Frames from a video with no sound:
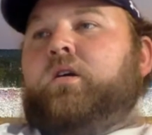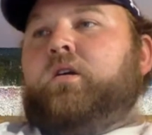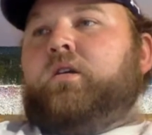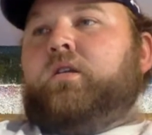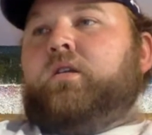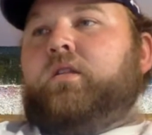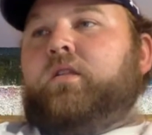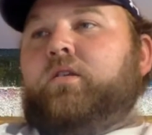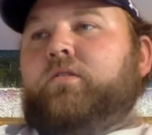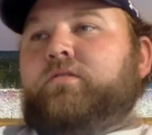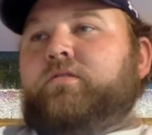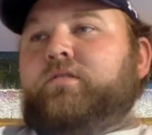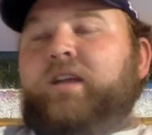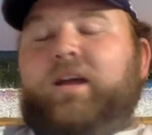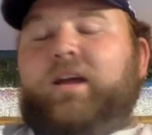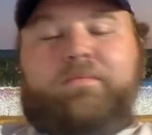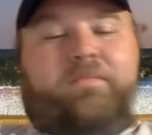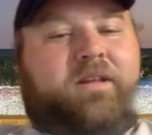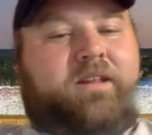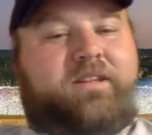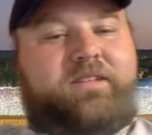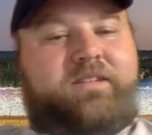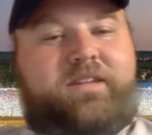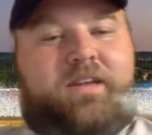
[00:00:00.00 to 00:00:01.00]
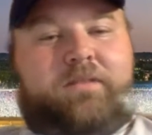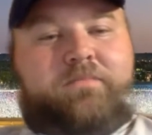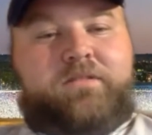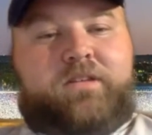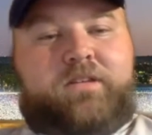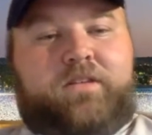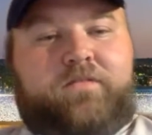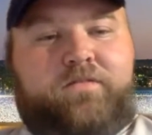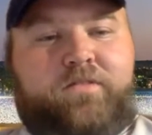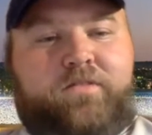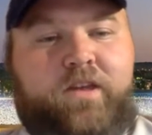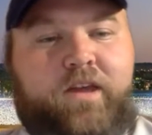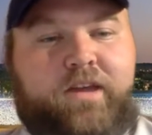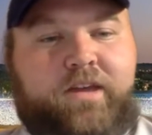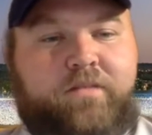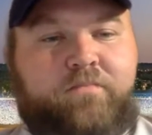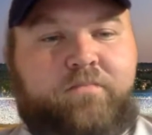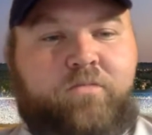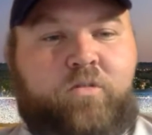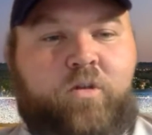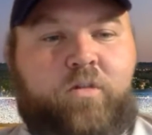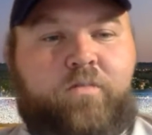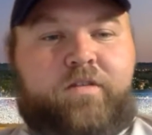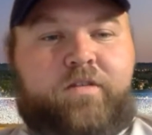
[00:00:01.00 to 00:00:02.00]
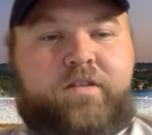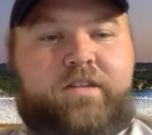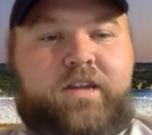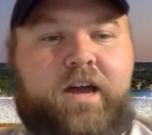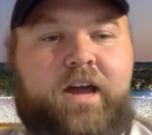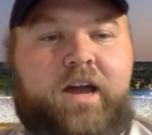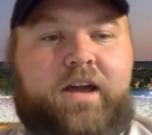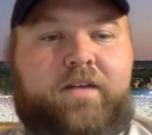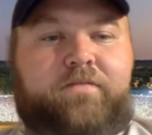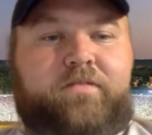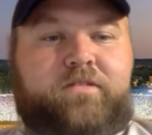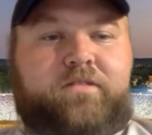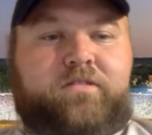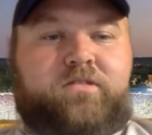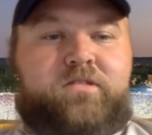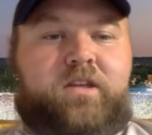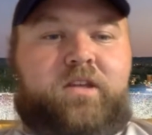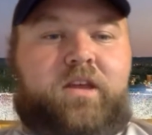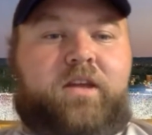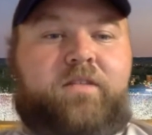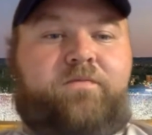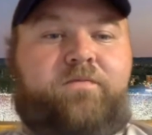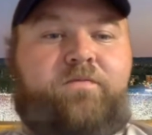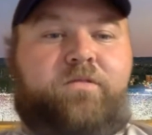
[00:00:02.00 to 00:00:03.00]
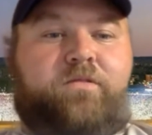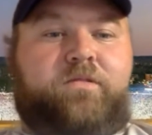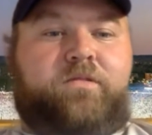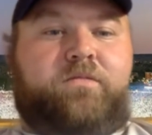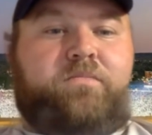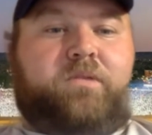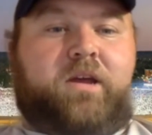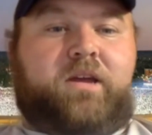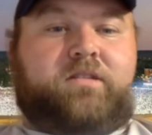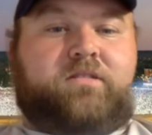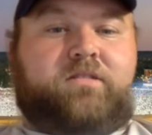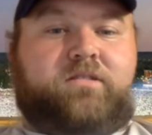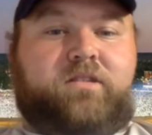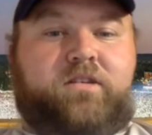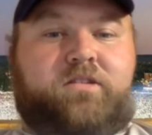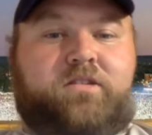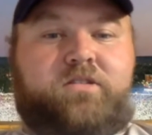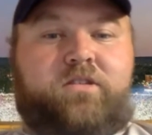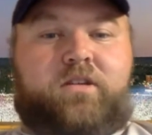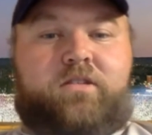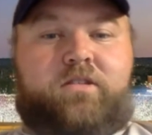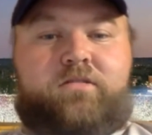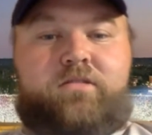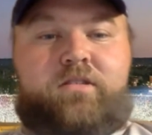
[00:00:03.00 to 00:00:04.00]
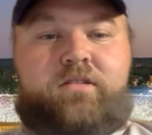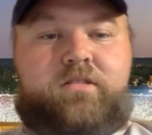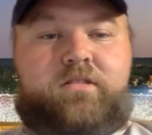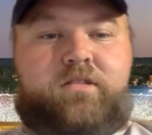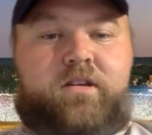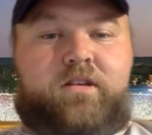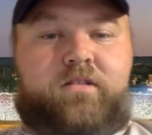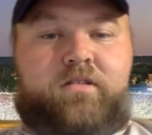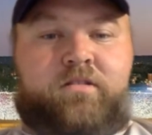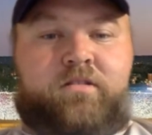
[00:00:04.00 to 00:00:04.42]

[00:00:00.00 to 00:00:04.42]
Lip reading: There's not many teams that have taken more of a dive than Stanford in the past 6 years, is there?